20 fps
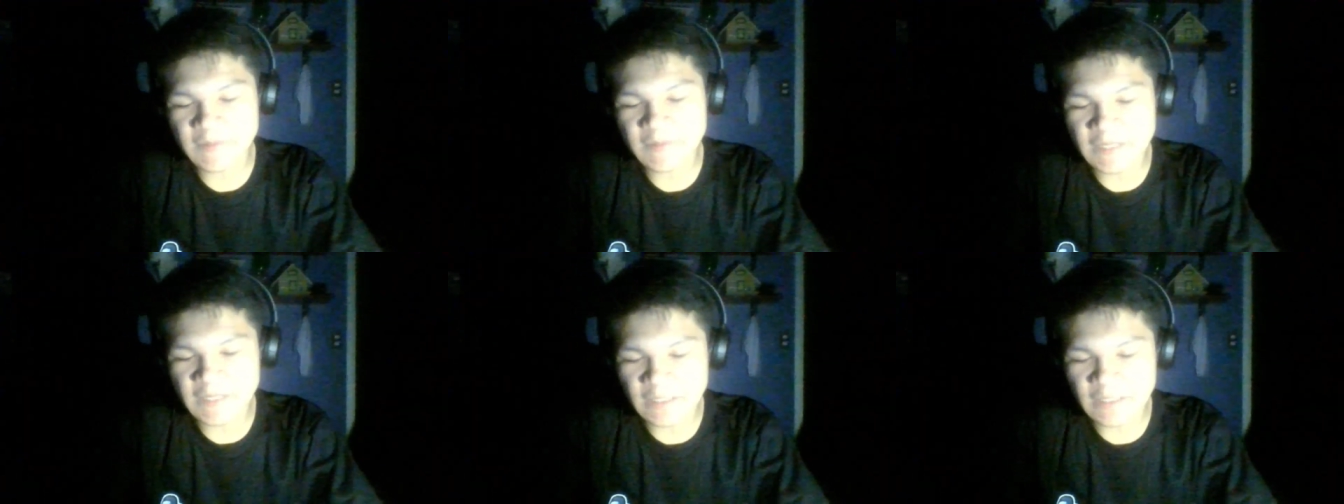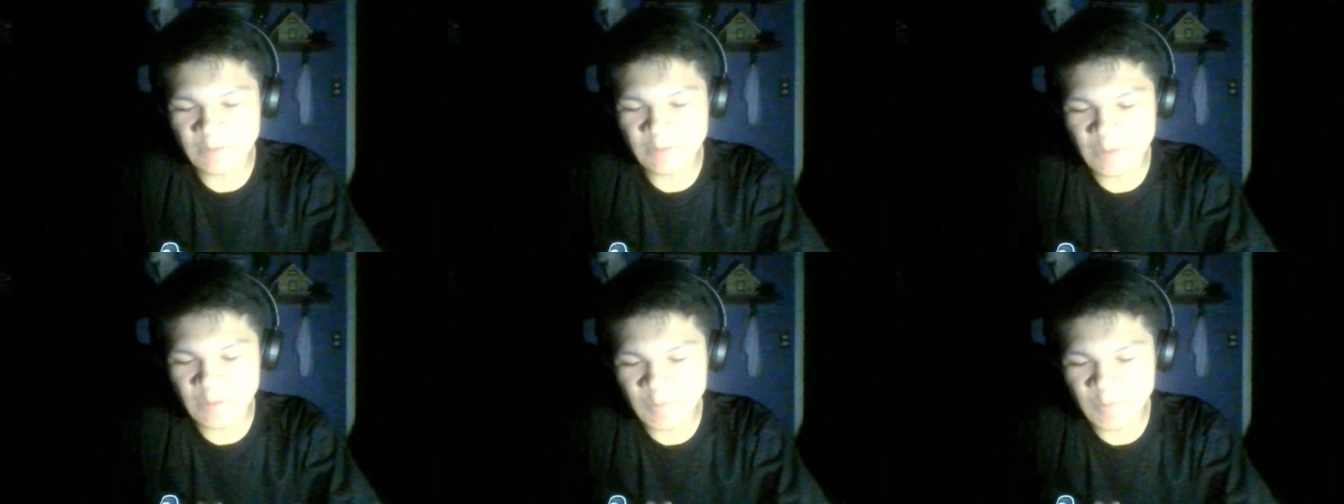your love
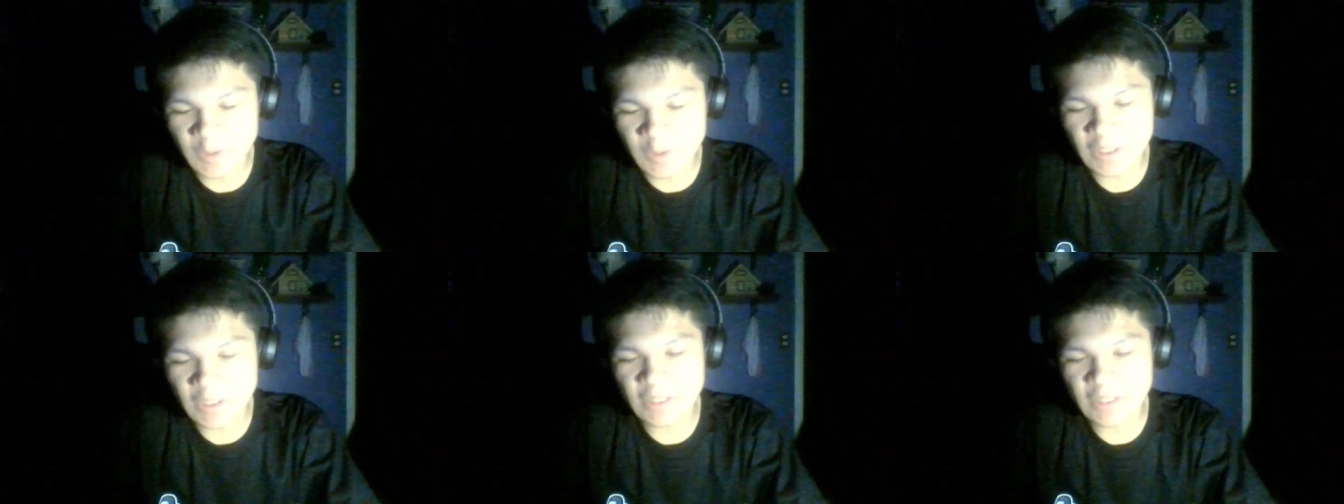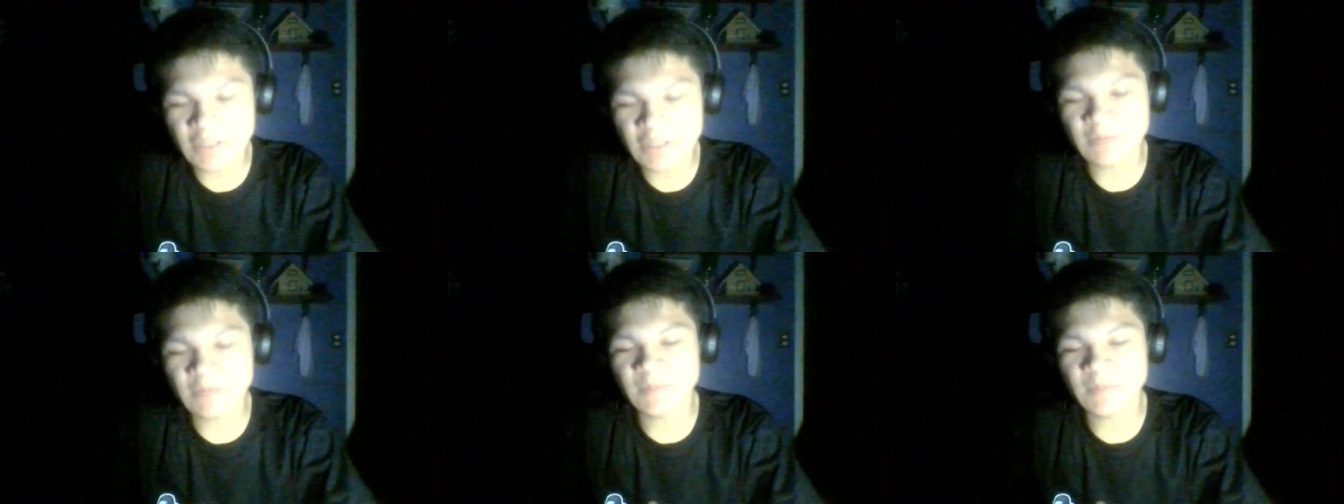and support, I'll
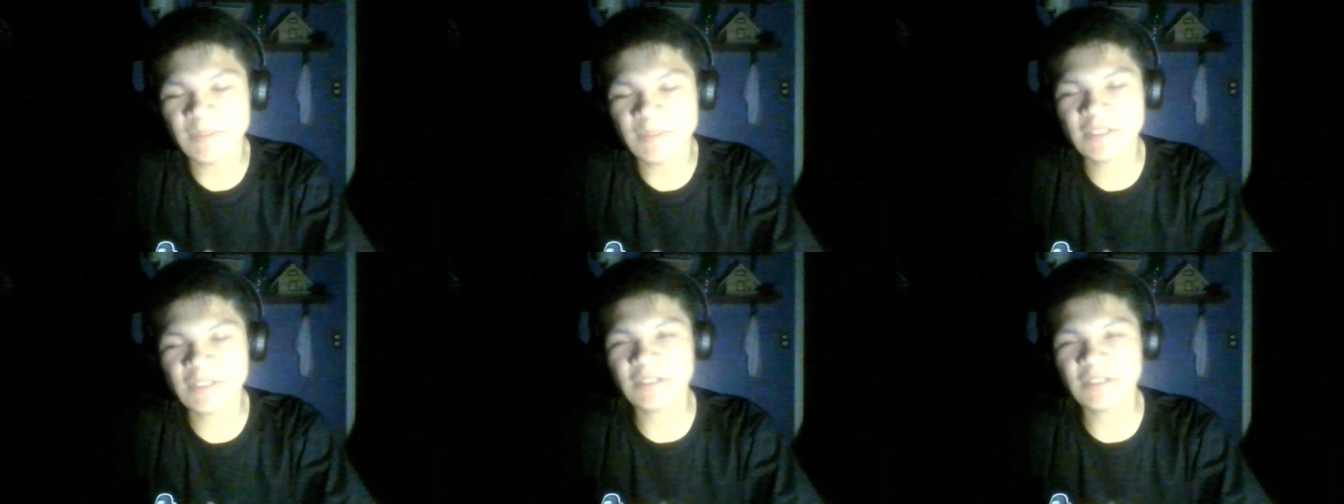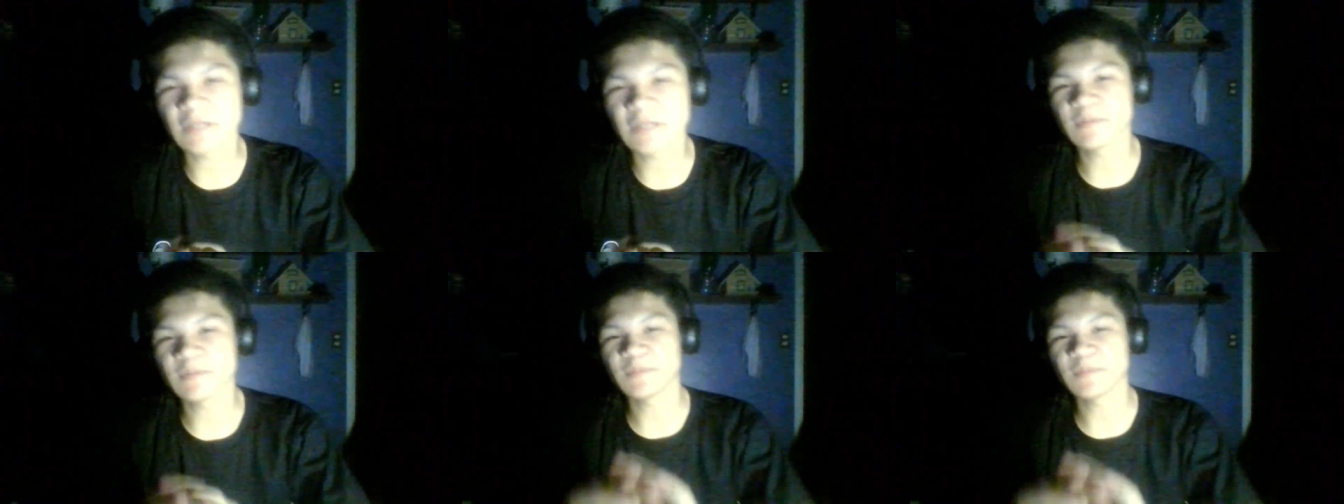try my best to
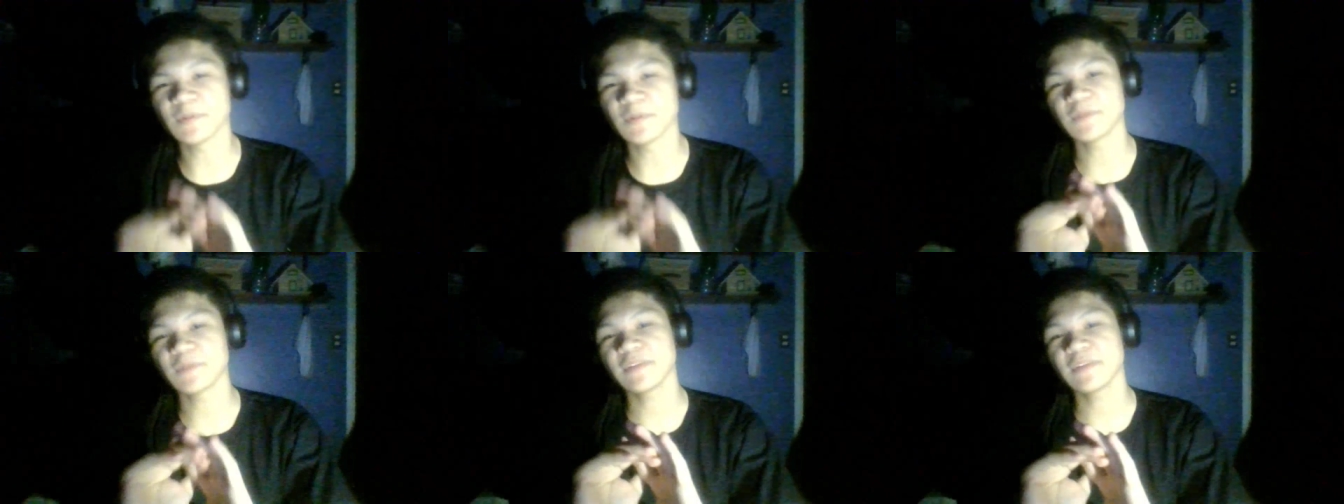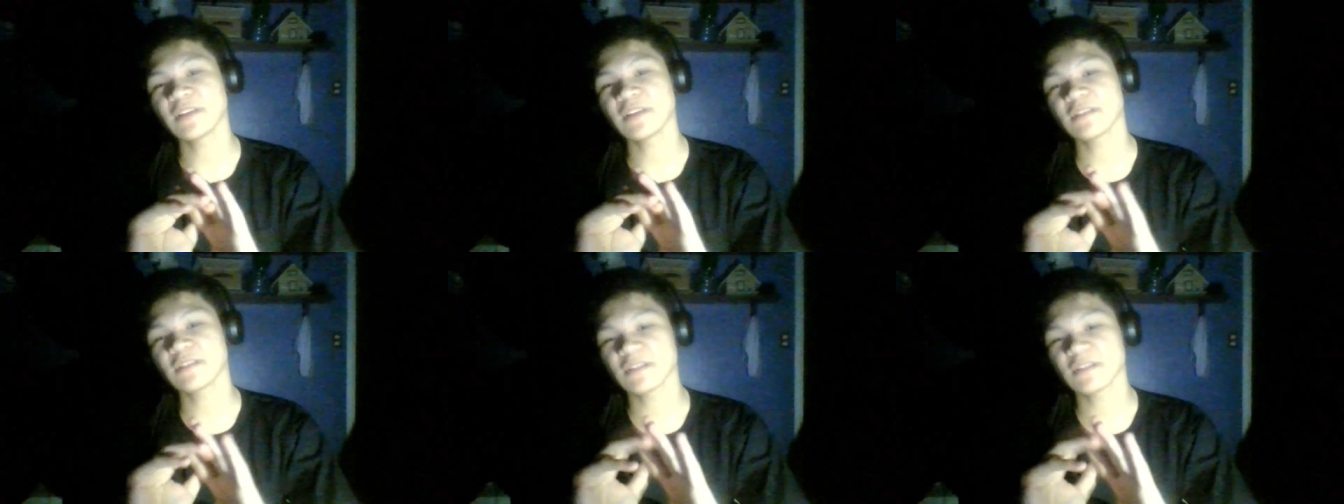upload more videos